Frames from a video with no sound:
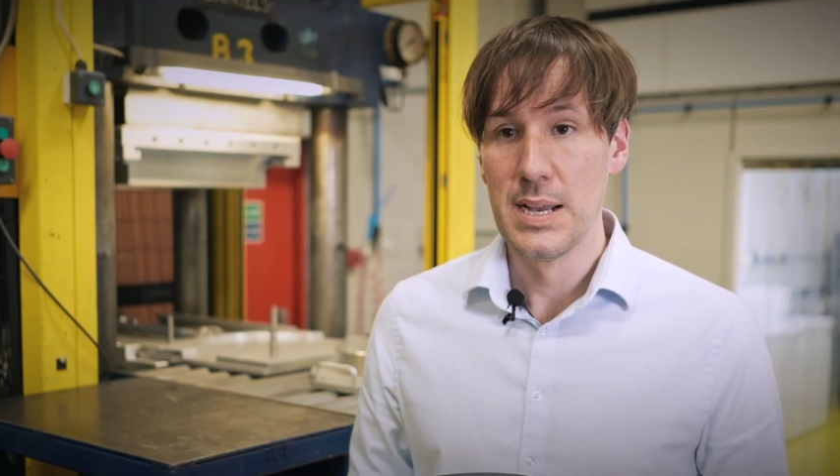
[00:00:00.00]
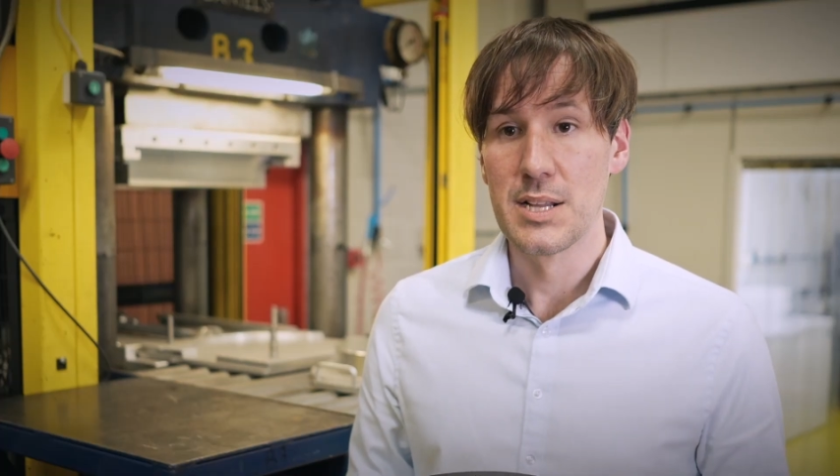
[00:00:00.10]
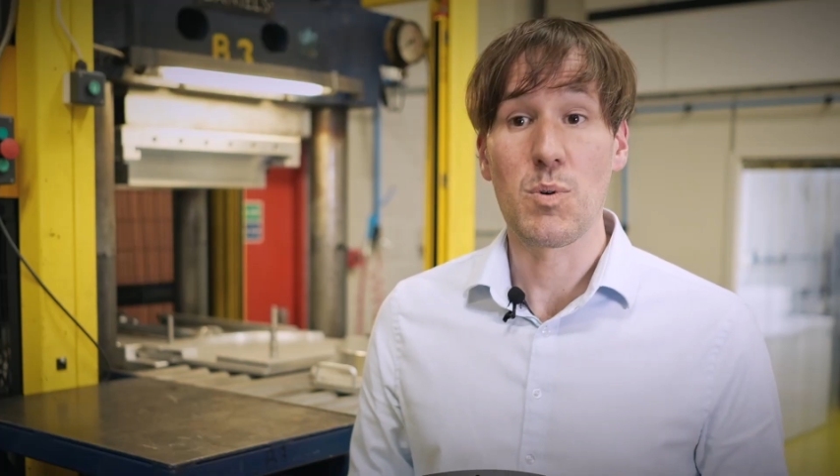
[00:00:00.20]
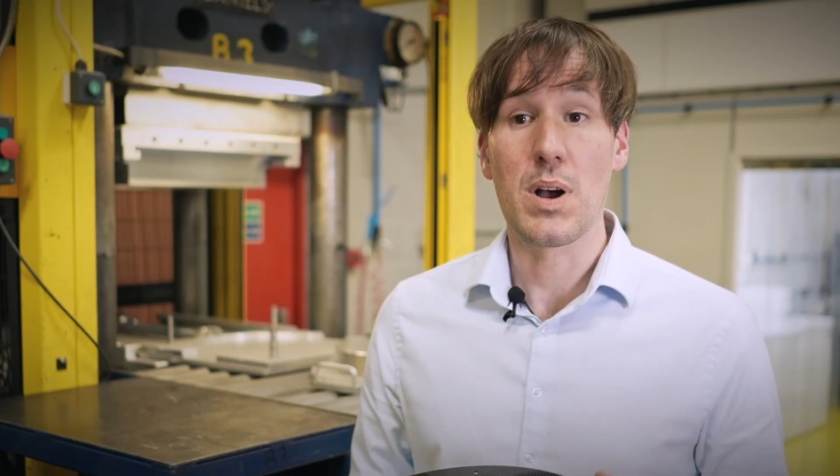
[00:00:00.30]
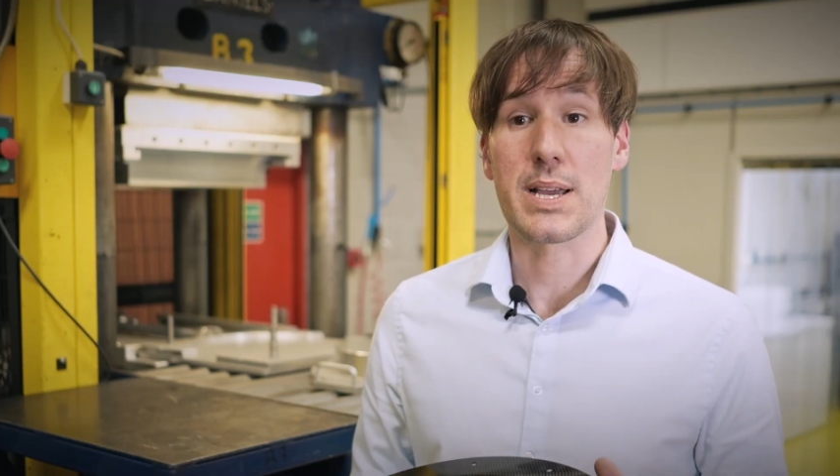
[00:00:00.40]

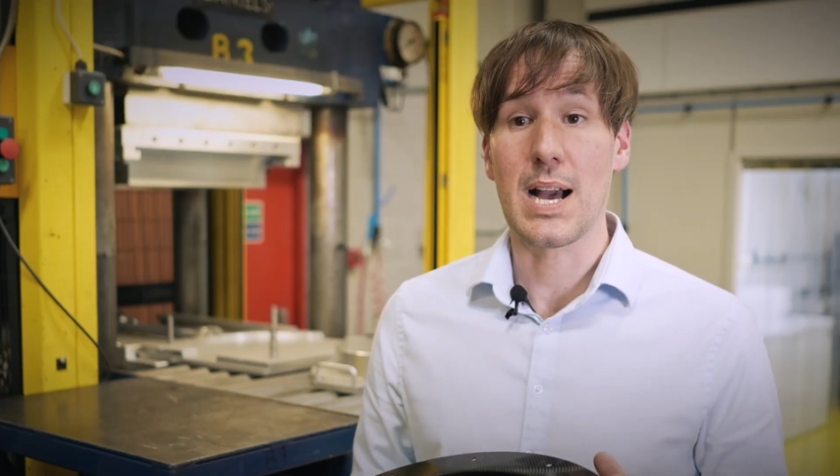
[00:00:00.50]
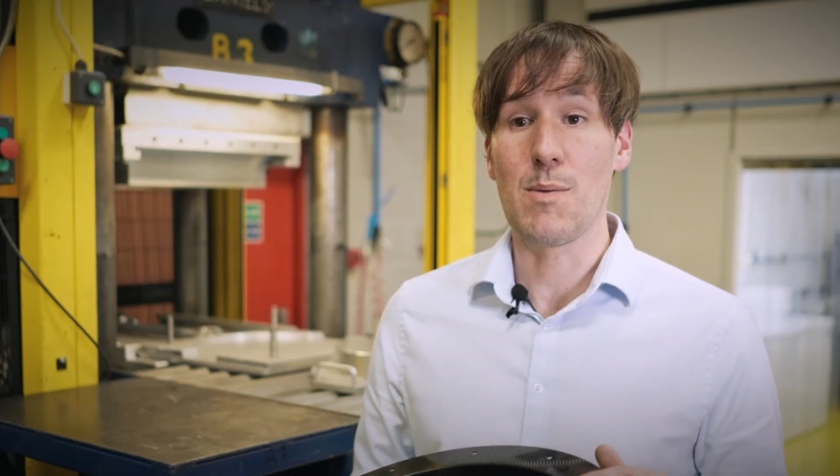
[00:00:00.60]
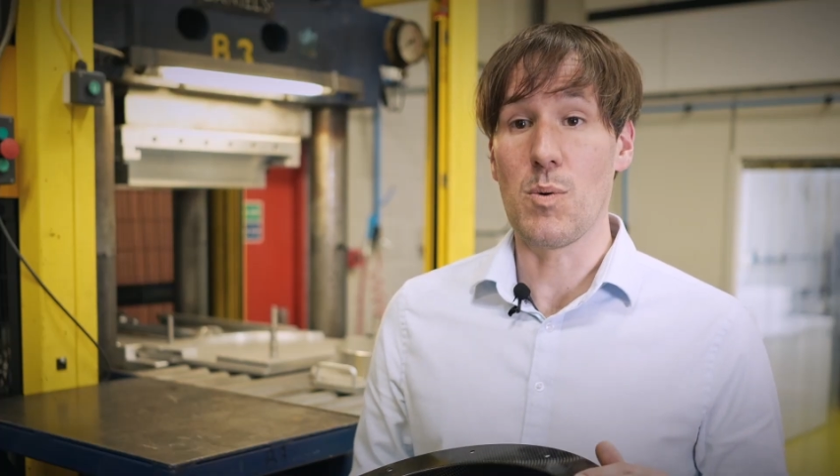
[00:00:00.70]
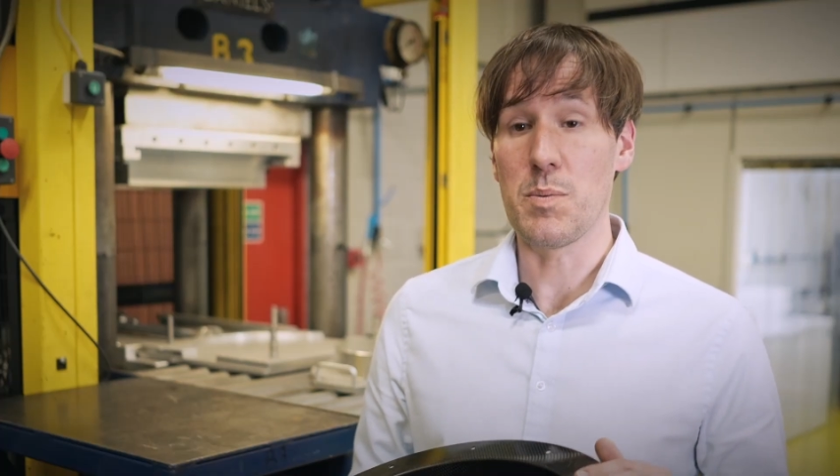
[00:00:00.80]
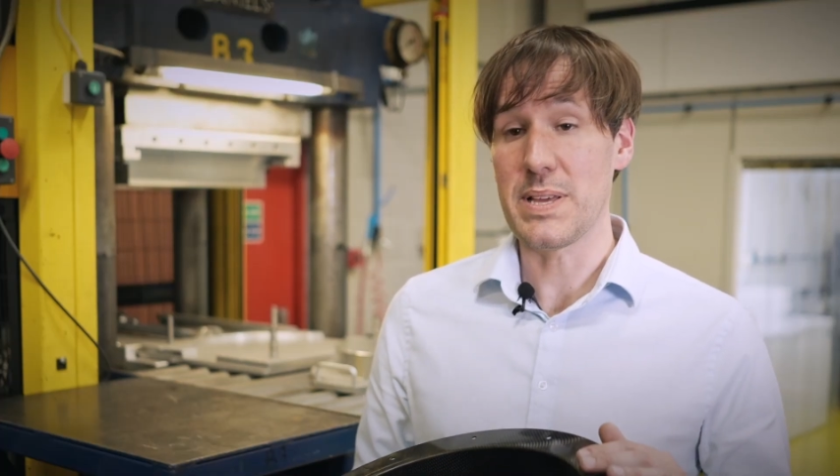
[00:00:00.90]
to work out
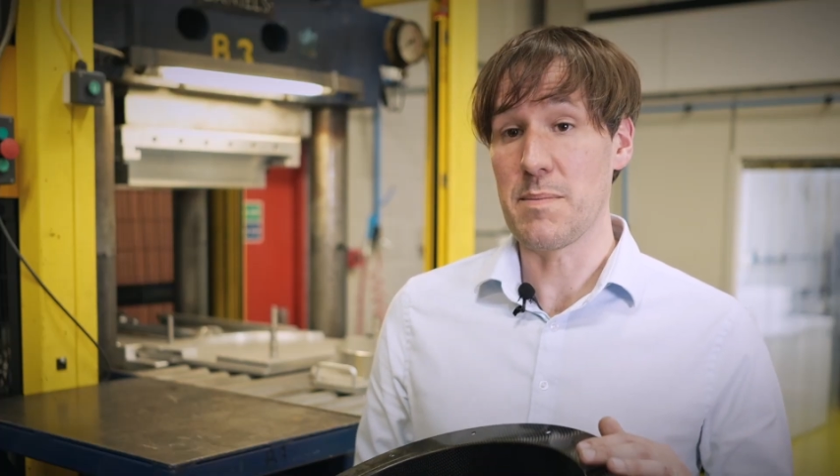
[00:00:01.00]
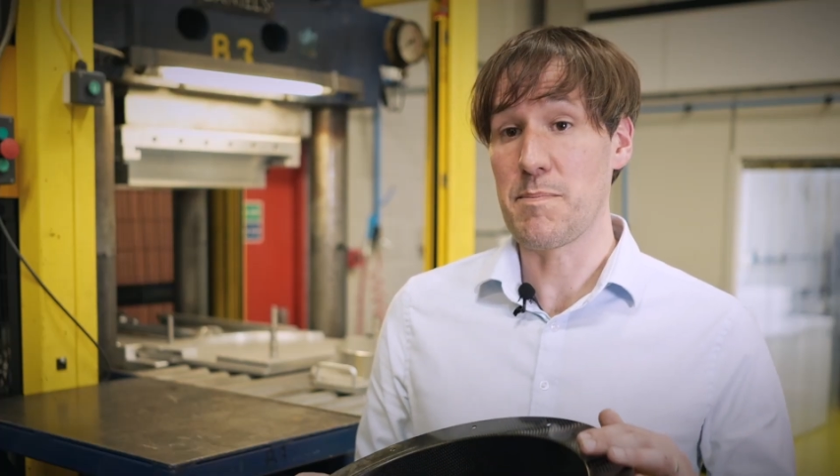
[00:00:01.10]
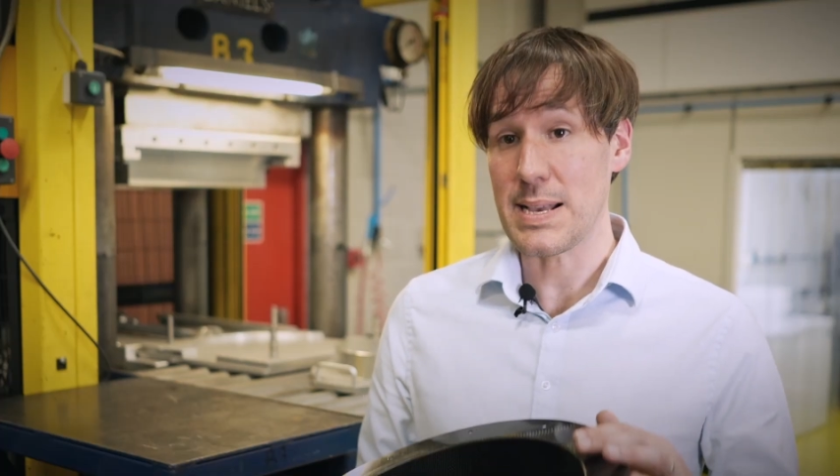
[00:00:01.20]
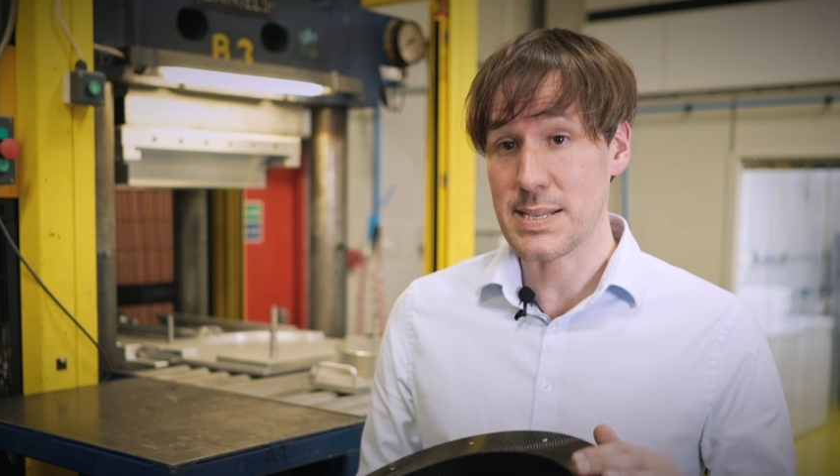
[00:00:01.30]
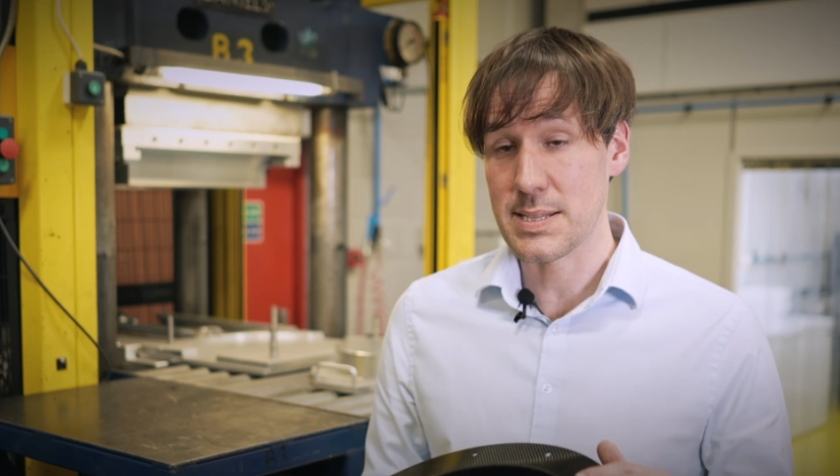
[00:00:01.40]
what would be the
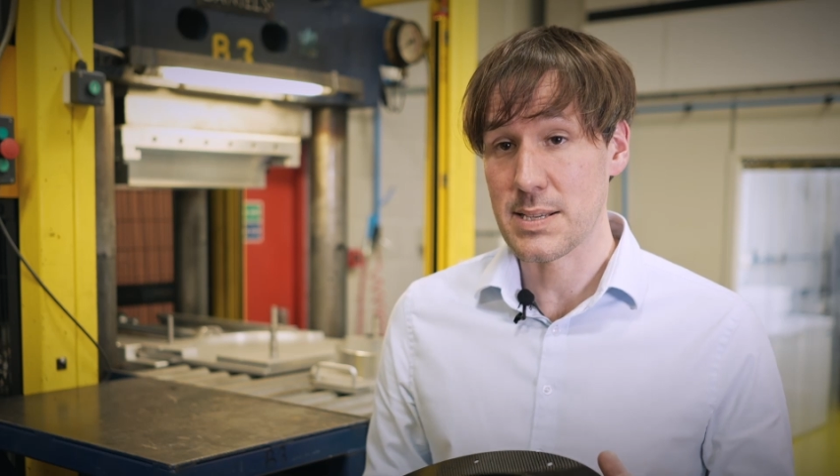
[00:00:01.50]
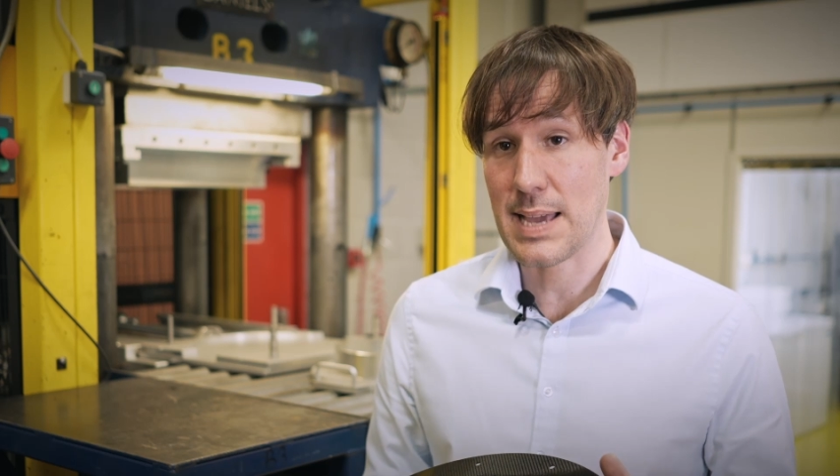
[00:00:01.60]
best